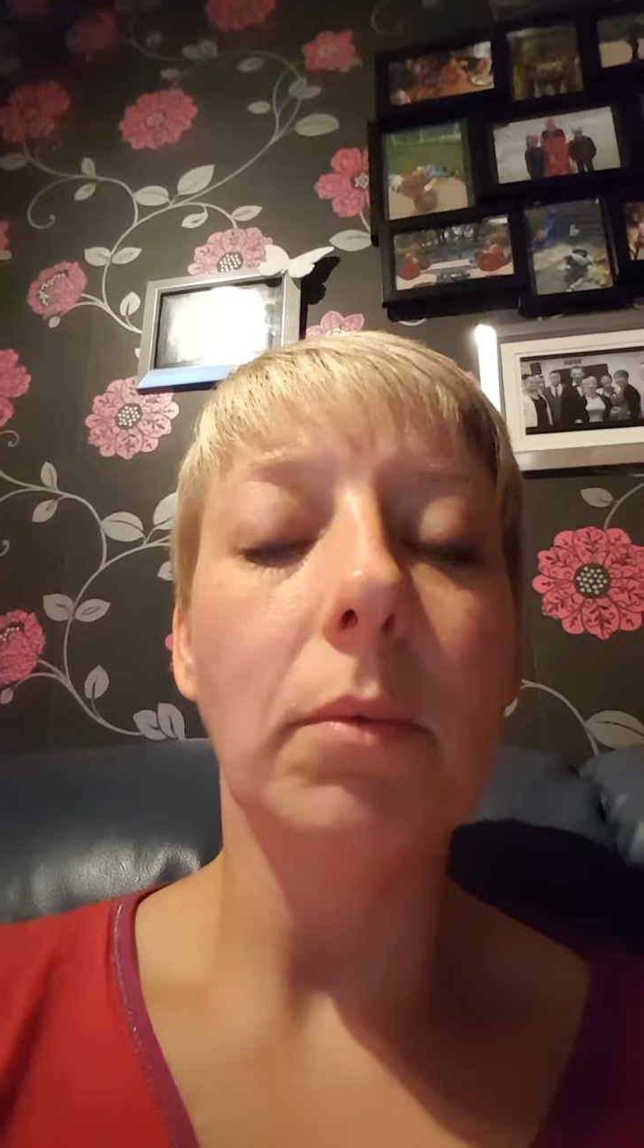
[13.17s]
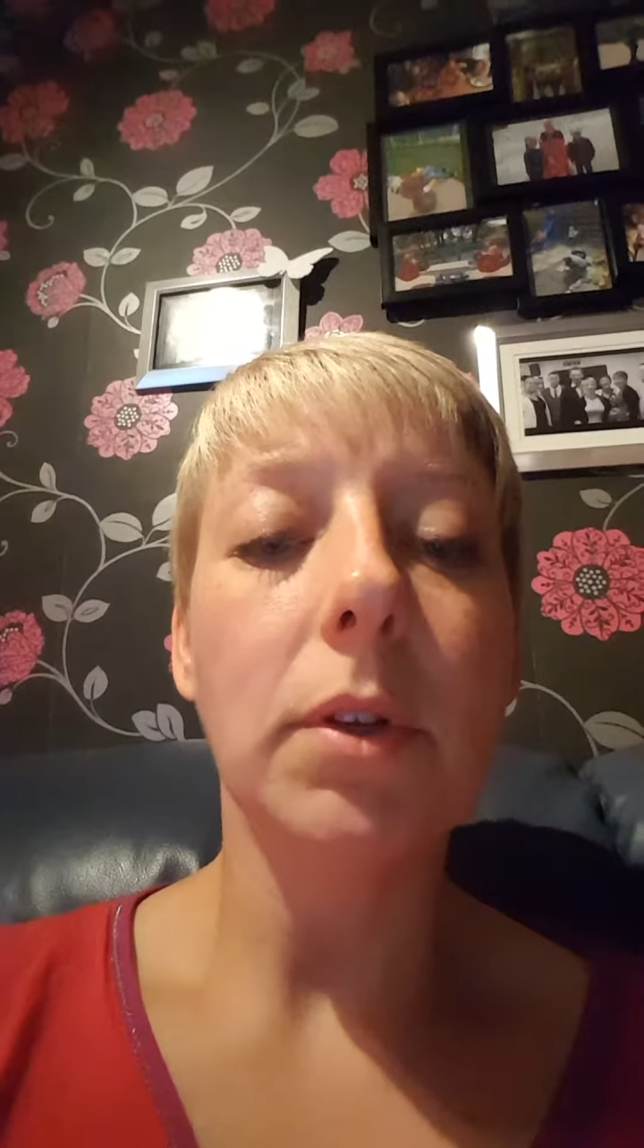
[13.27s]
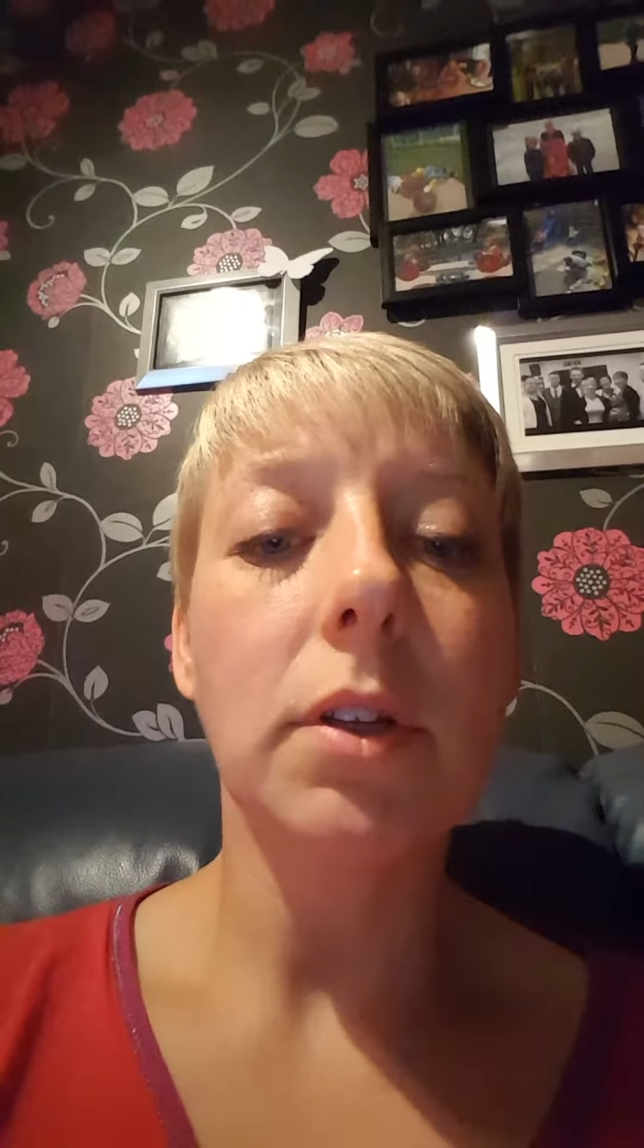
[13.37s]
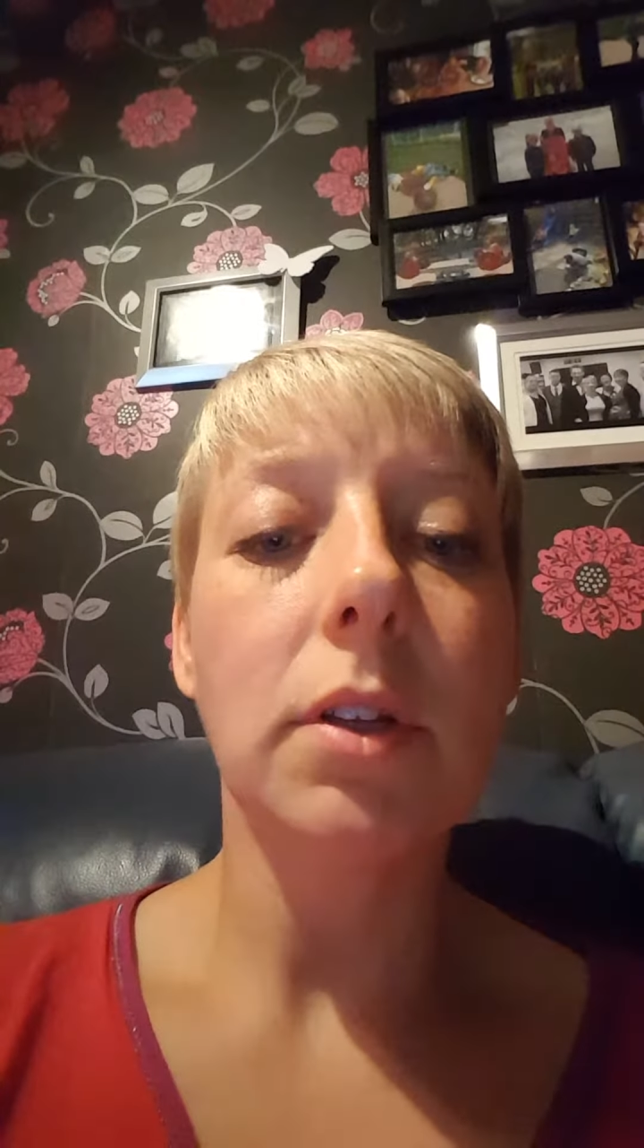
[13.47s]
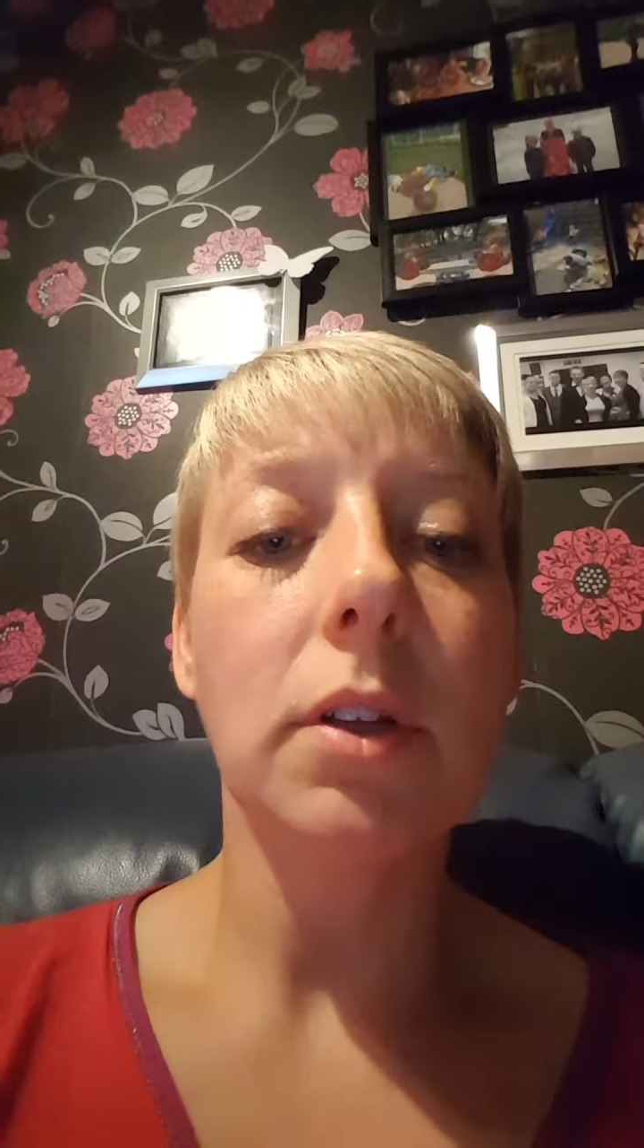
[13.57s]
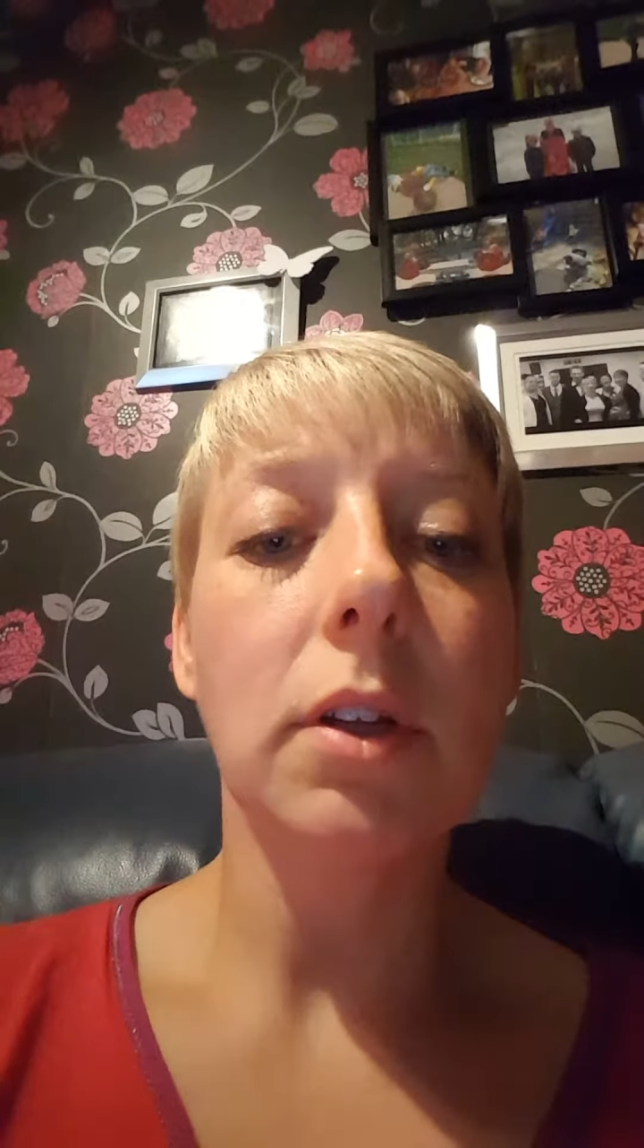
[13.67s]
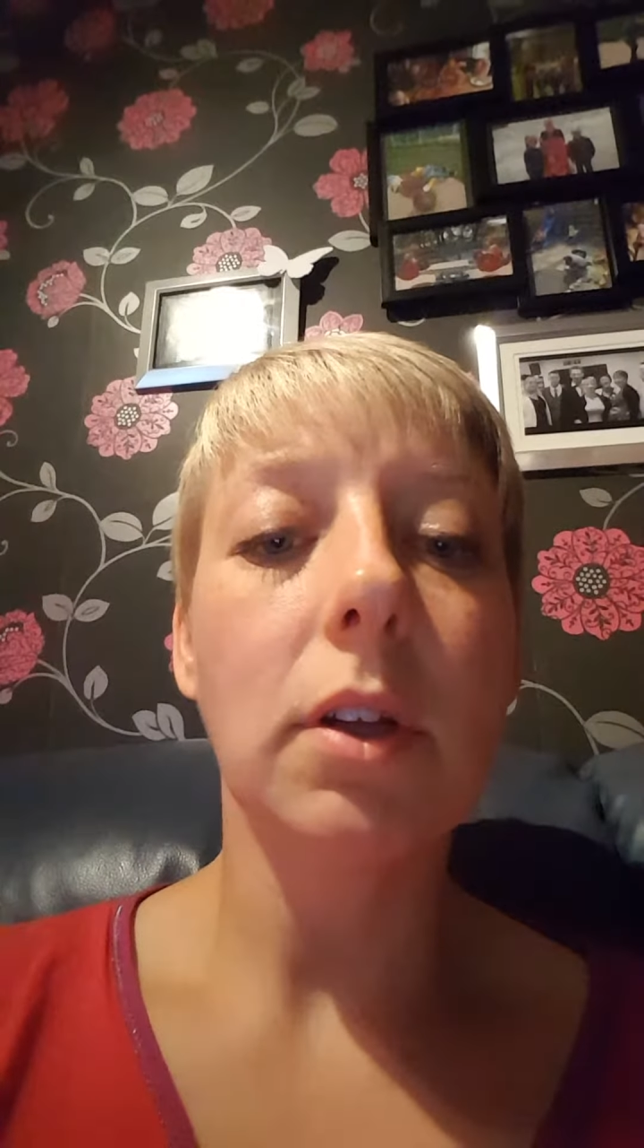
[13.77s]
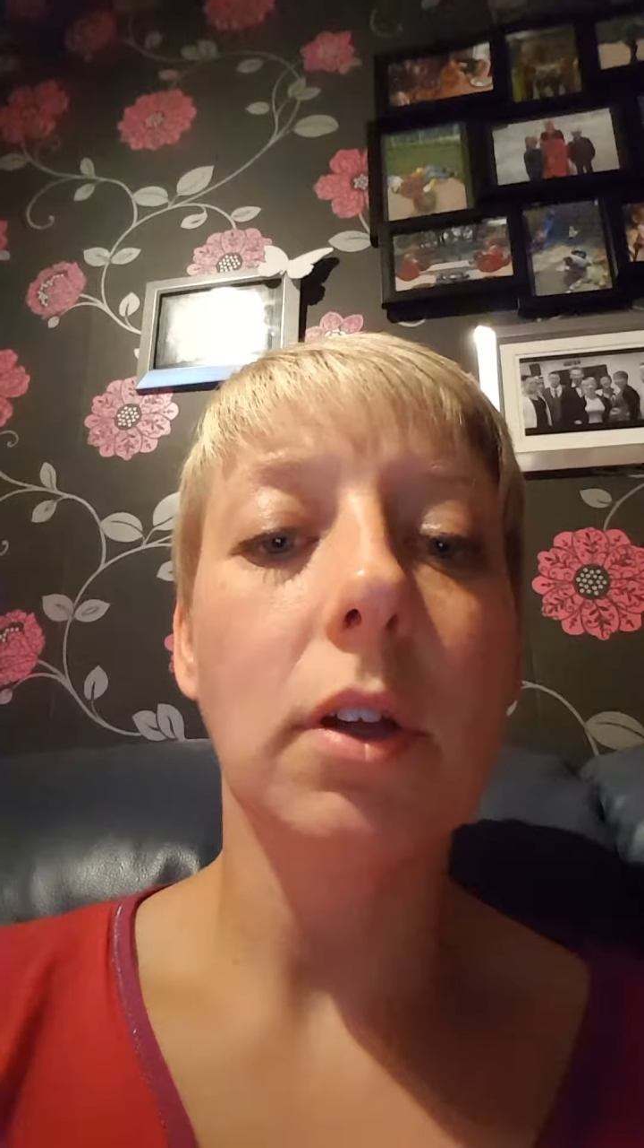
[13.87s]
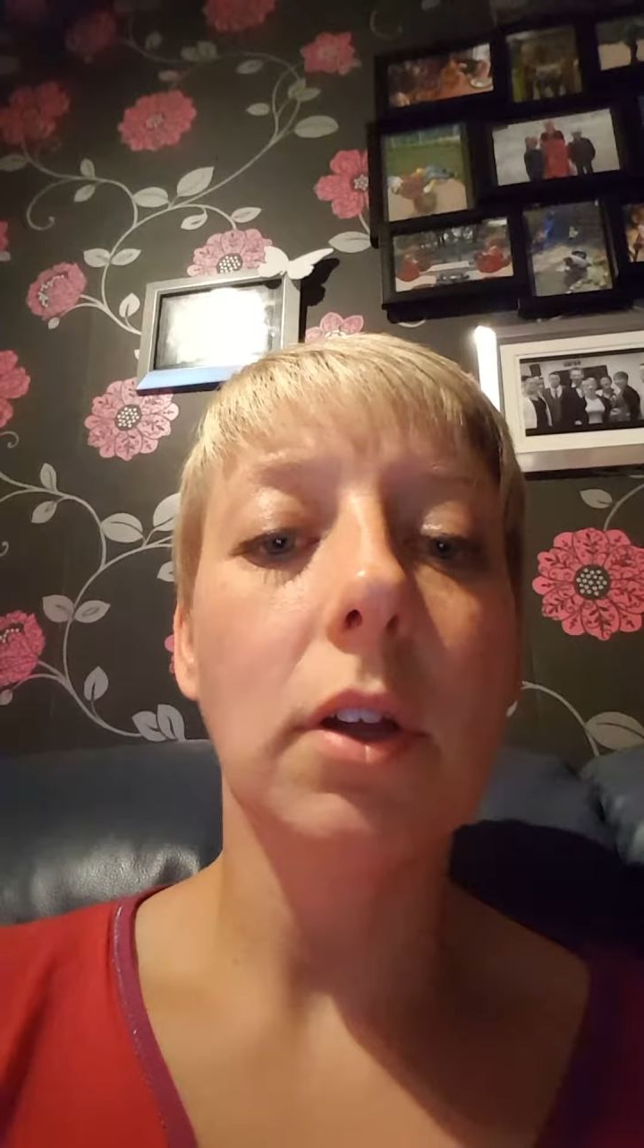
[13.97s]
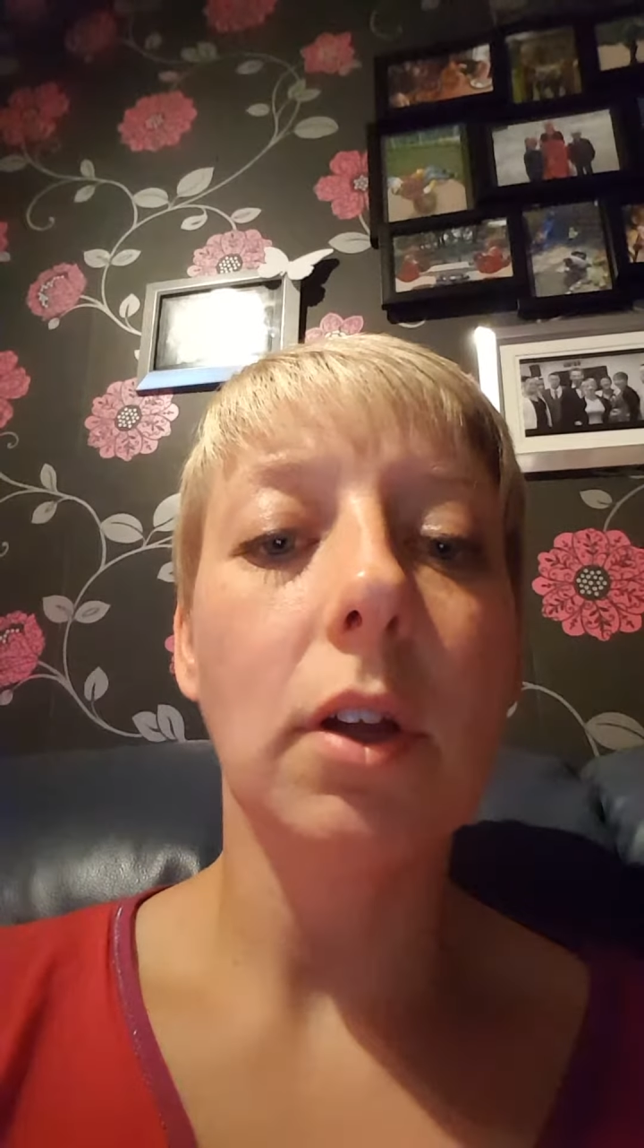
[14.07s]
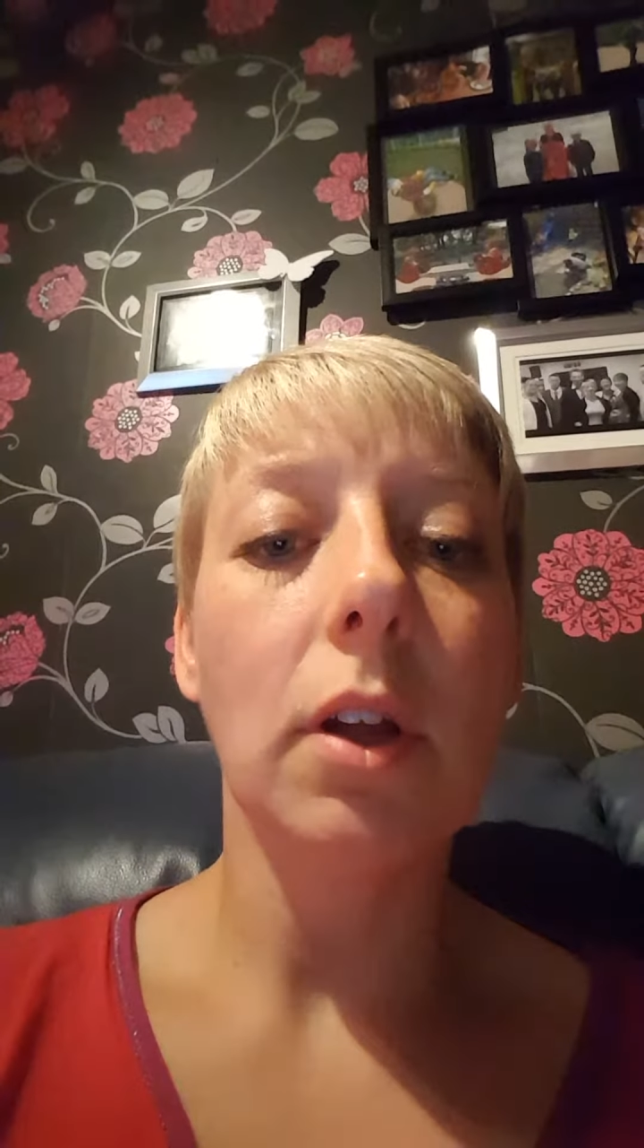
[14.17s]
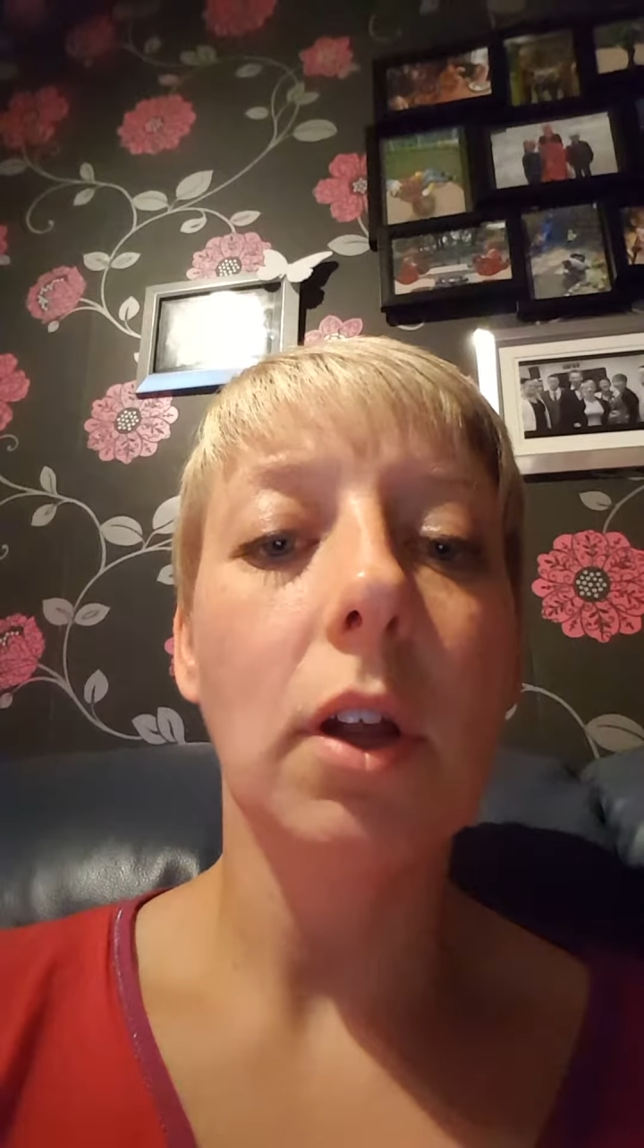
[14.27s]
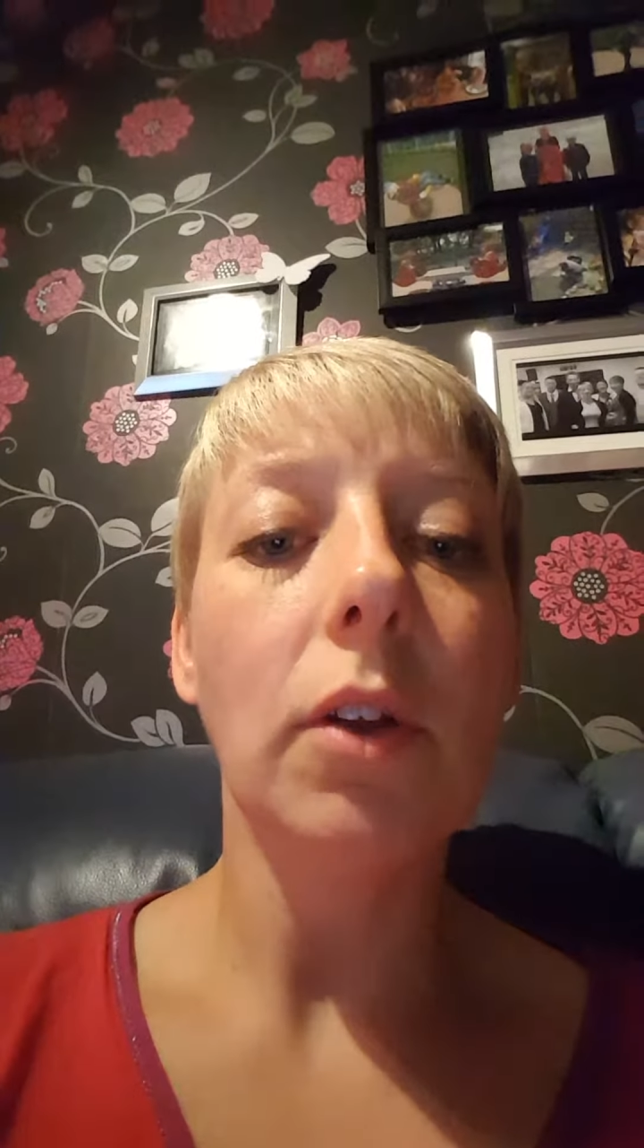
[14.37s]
was a